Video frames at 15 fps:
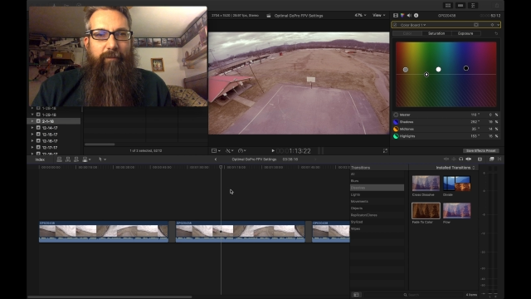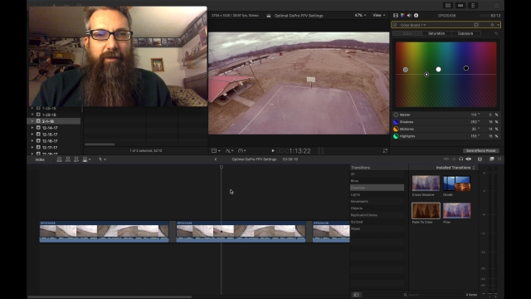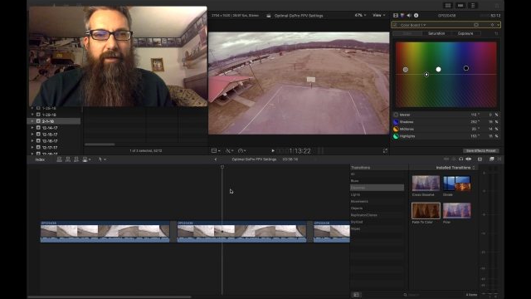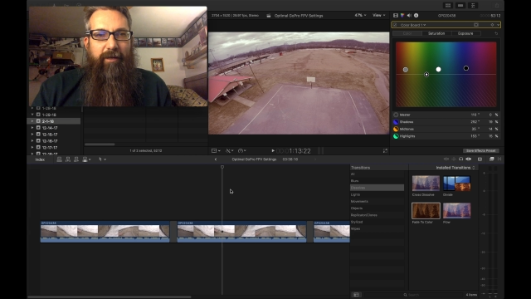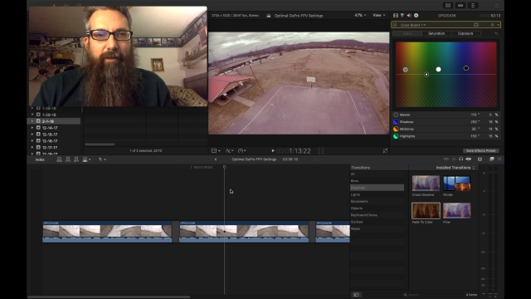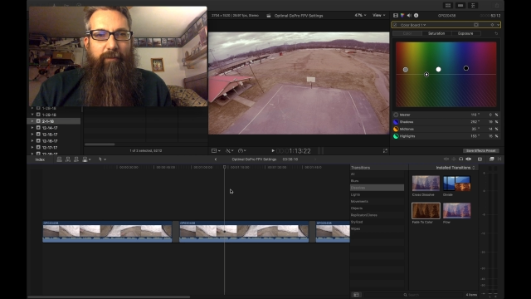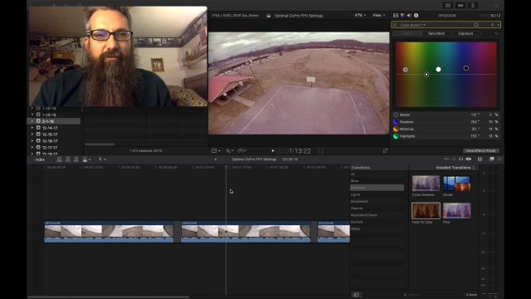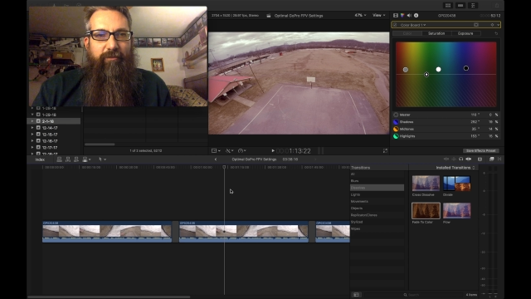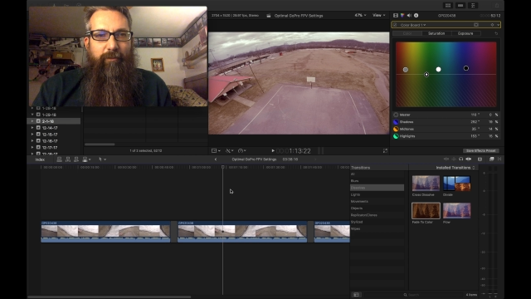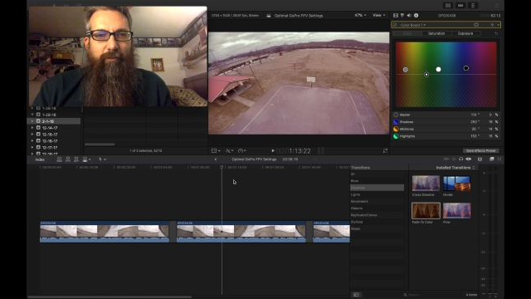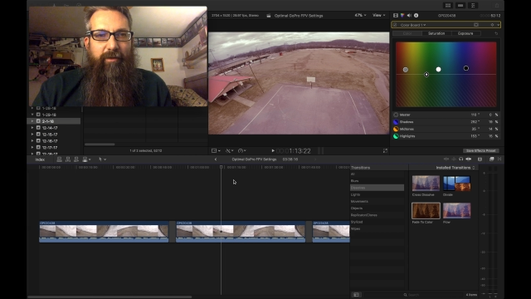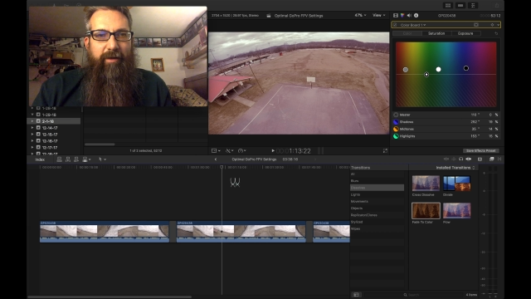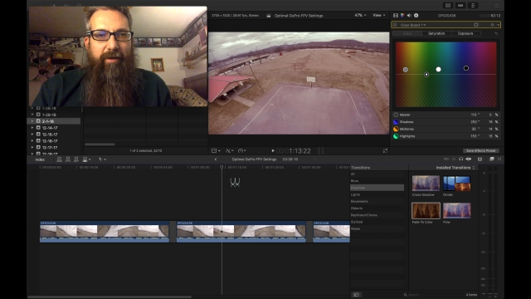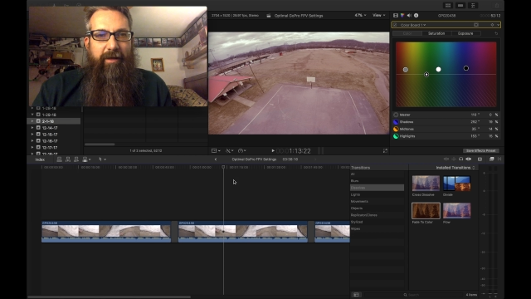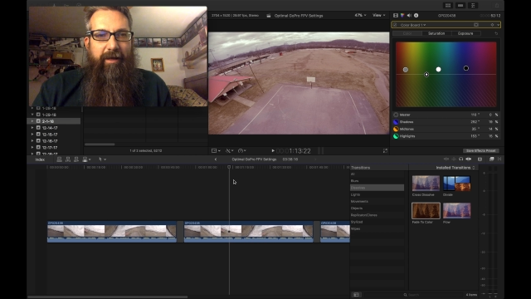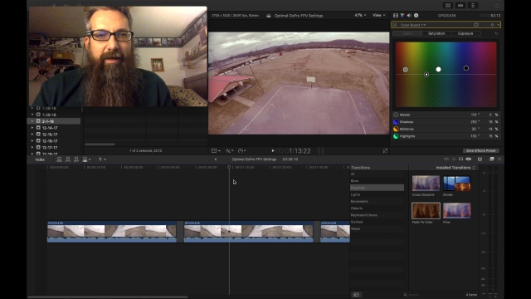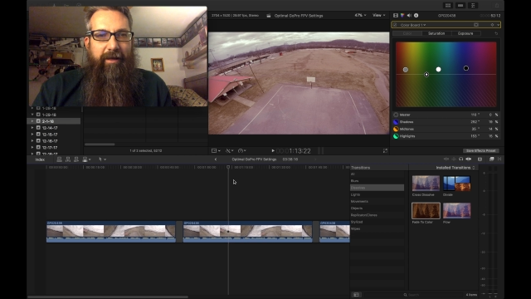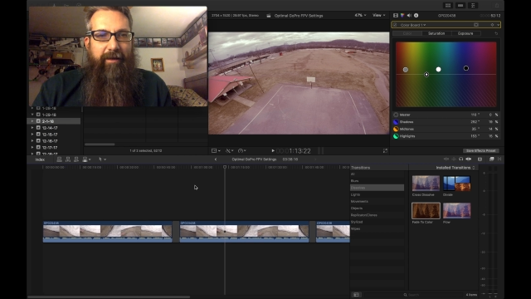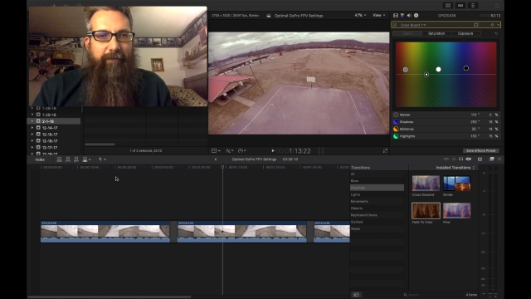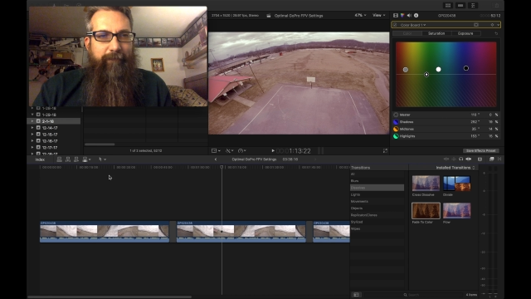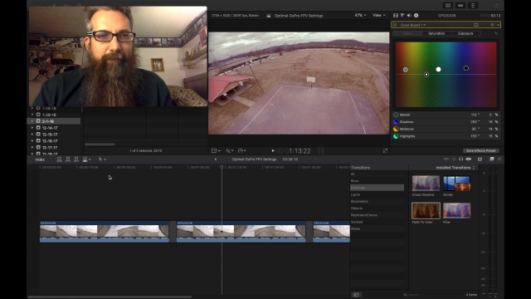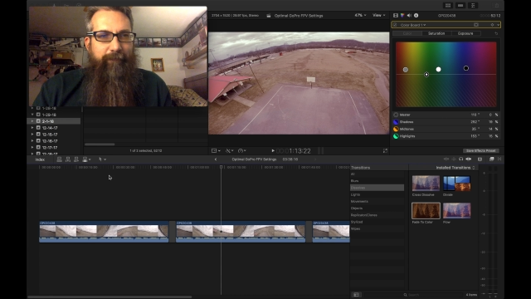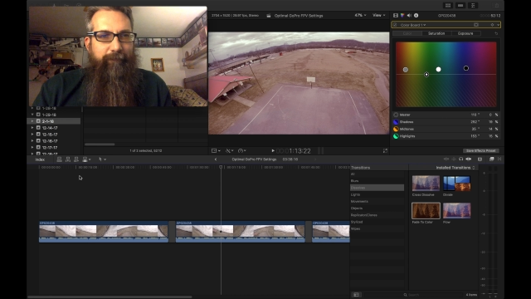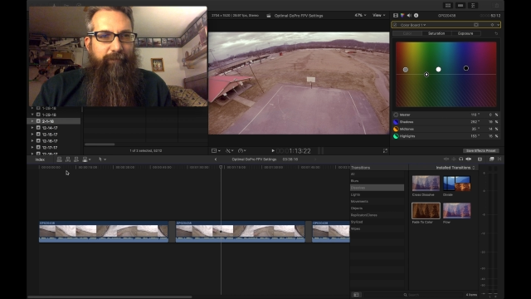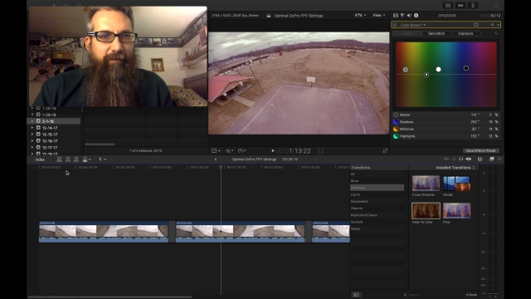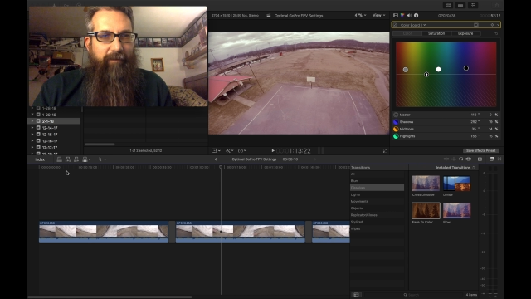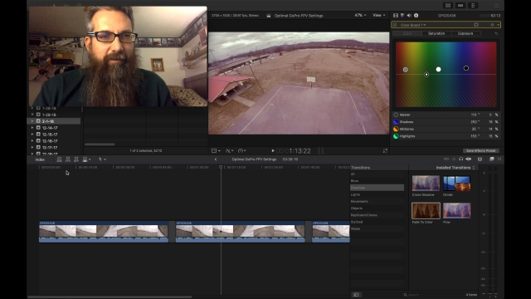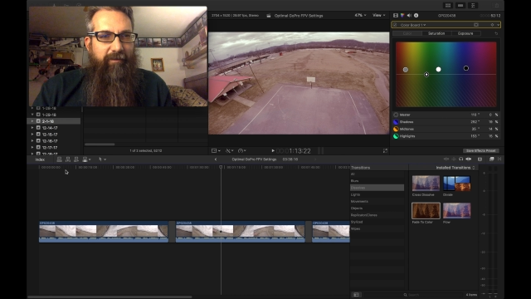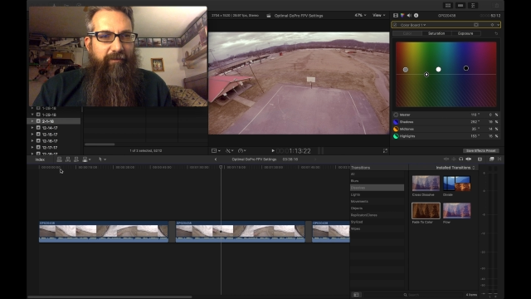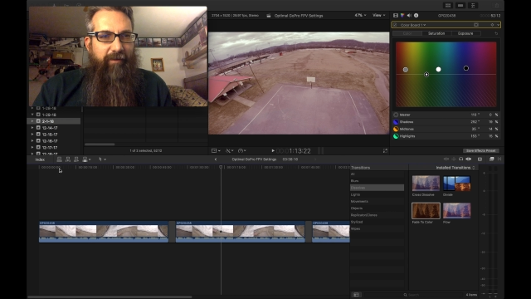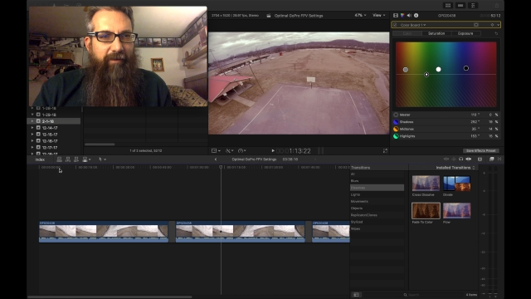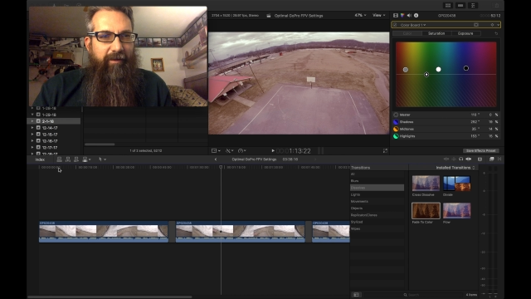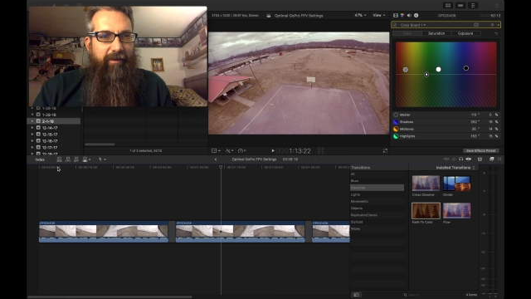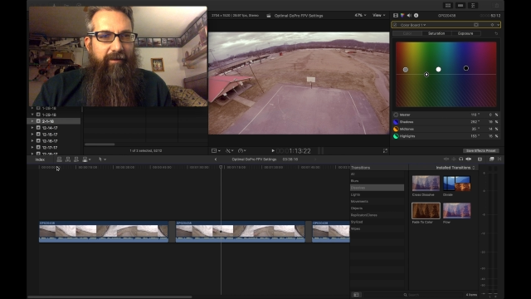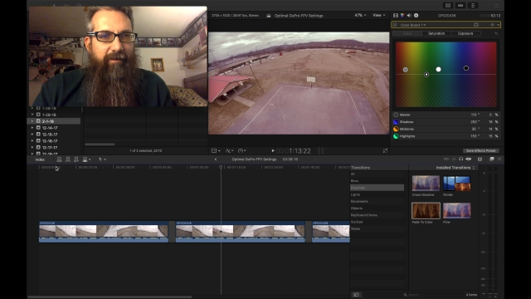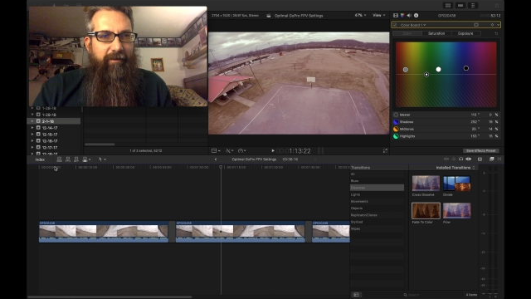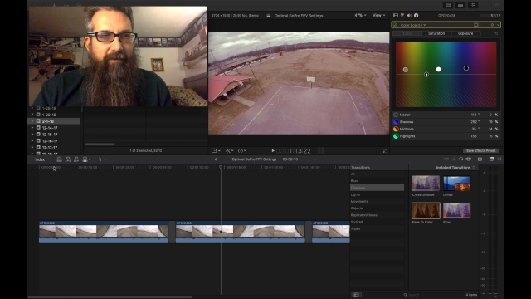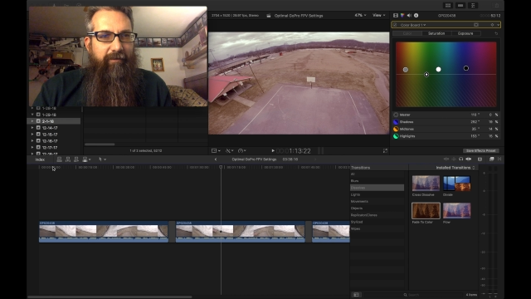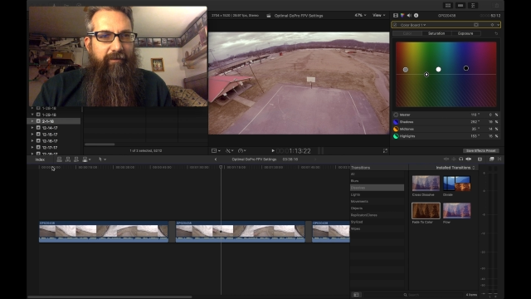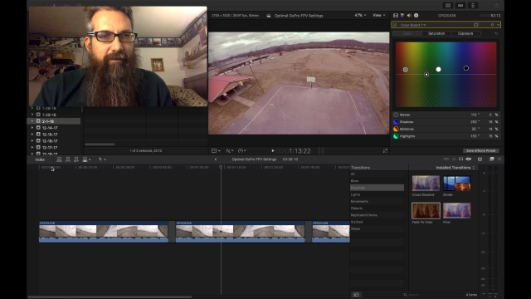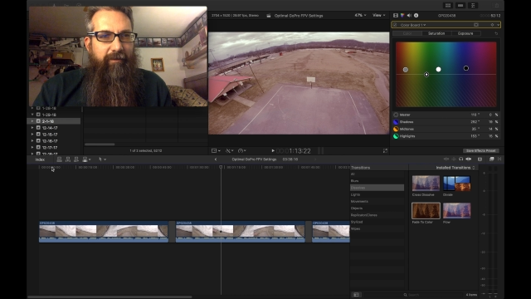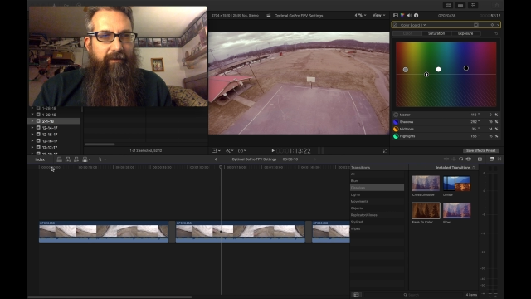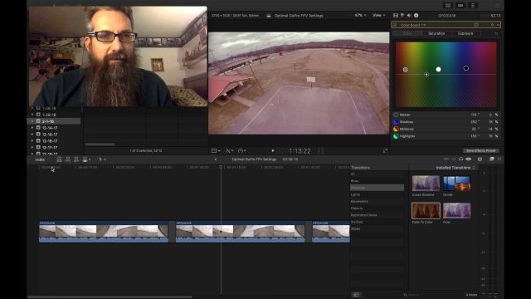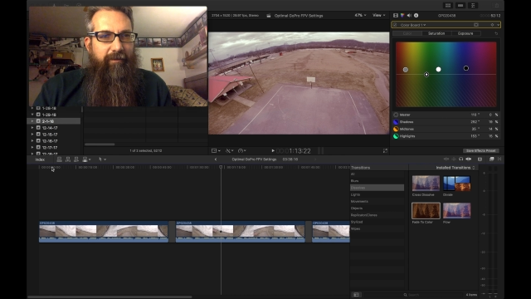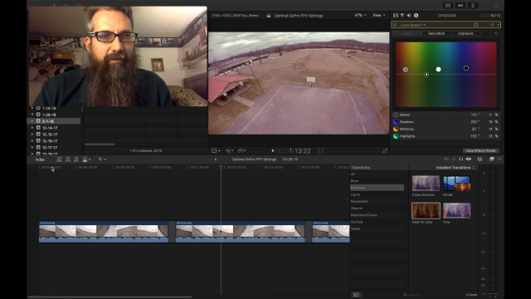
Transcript: clips from today. Let's see if I can get this done.